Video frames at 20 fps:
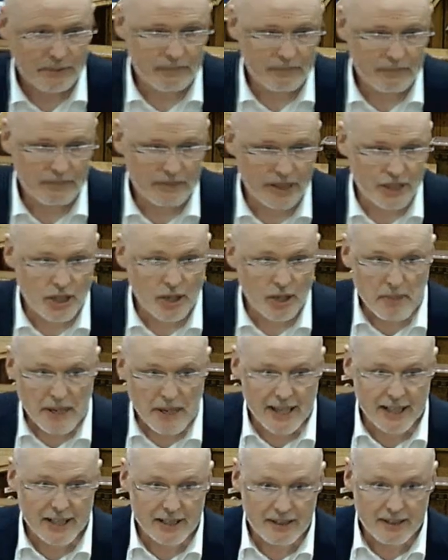That you're
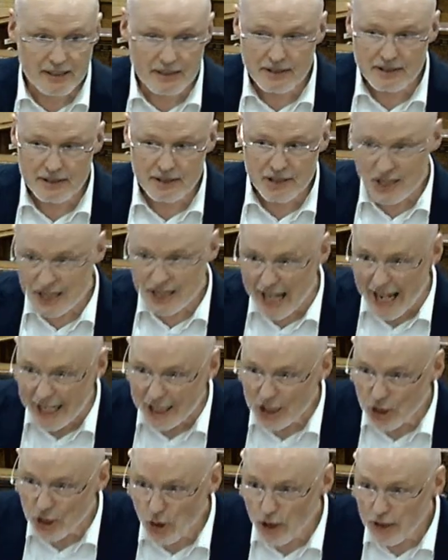being slagged
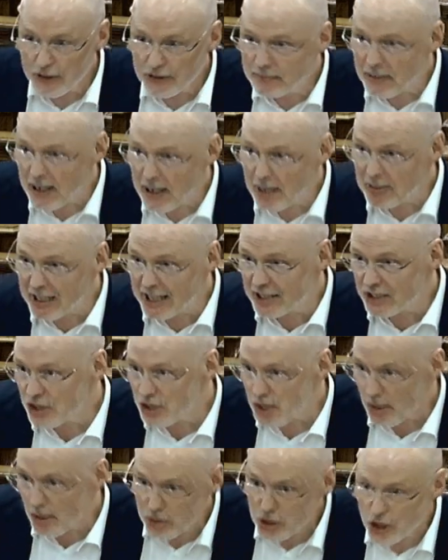off, maybe in
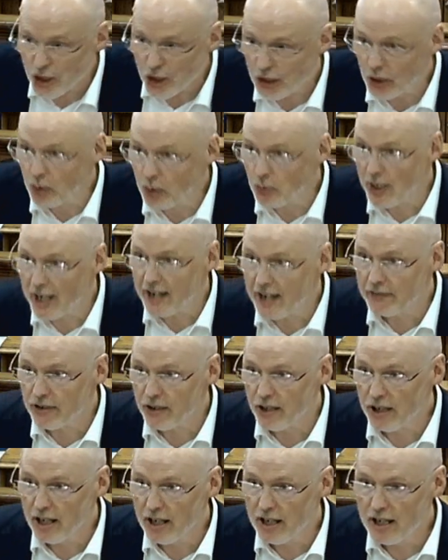some subtle way, for
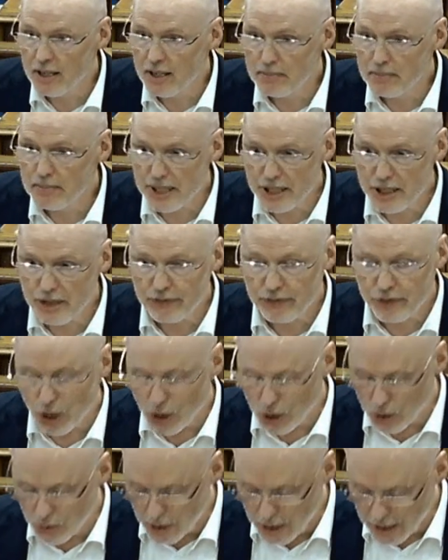being a
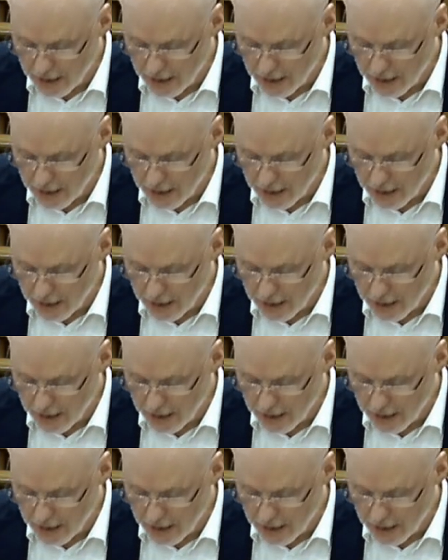follower